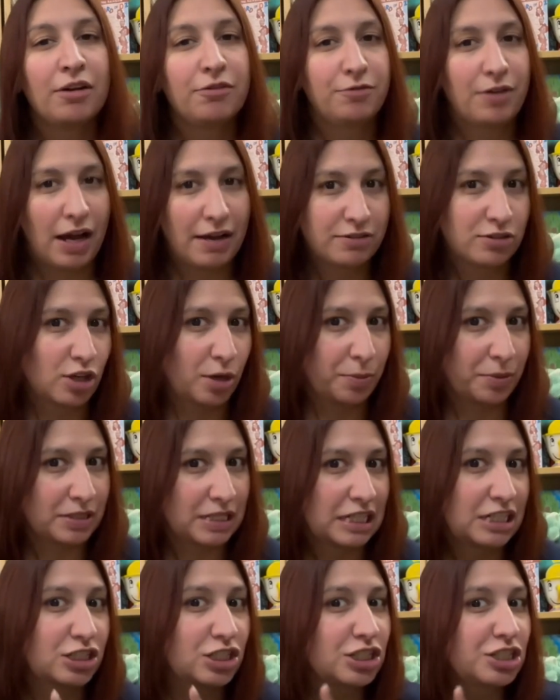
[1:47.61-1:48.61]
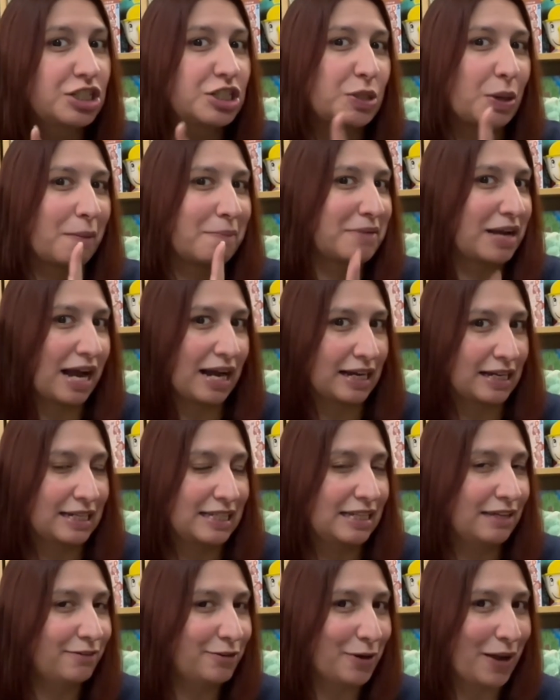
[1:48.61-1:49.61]
5-star prediction, so I'm not going to
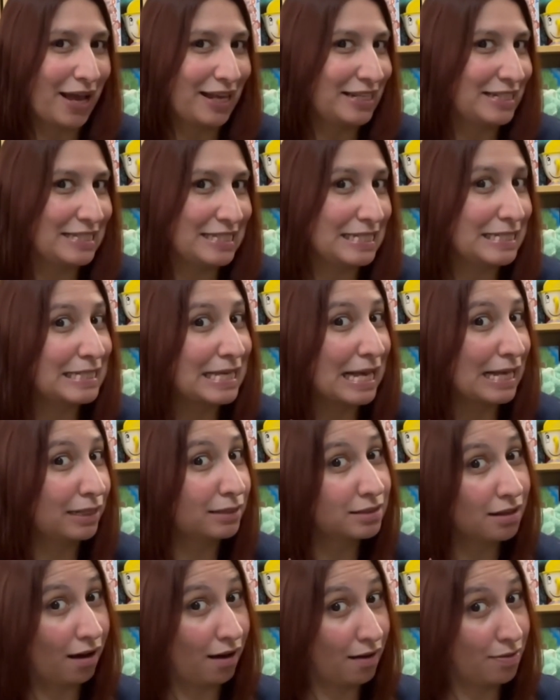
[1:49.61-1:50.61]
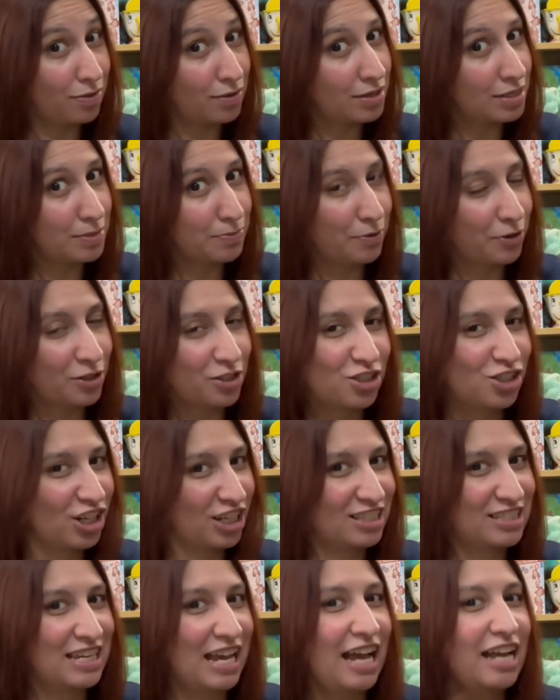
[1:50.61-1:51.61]
give you any details on this book
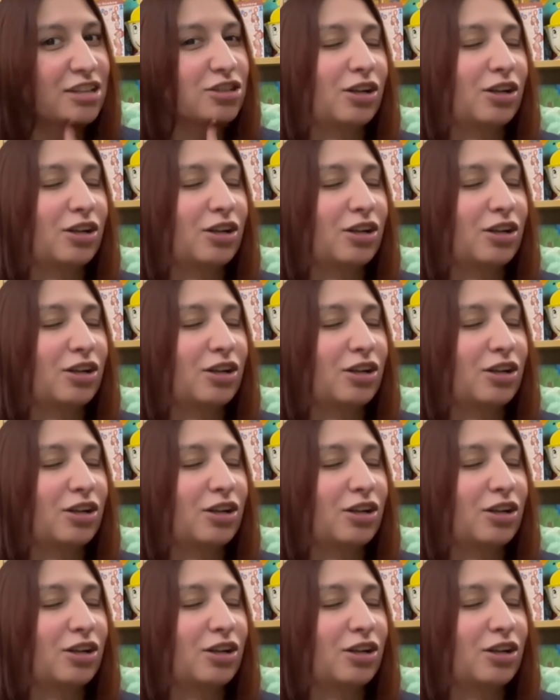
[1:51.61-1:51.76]
just yet.